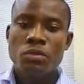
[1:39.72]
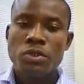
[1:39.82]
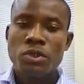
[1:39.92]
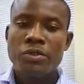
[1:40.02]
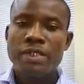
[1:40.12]

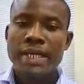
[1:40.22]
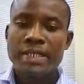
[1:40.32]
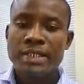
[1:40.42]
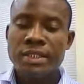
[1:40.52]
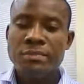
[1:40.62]
just get
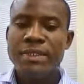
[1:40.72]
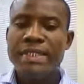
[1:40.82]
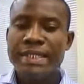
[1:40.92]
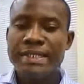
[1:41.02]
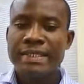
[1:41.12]
something
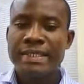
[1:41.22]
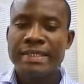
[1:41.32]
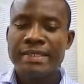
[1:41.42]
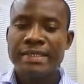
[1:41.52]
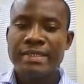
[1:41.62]
as it
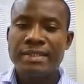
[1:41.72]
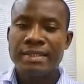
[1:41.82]
is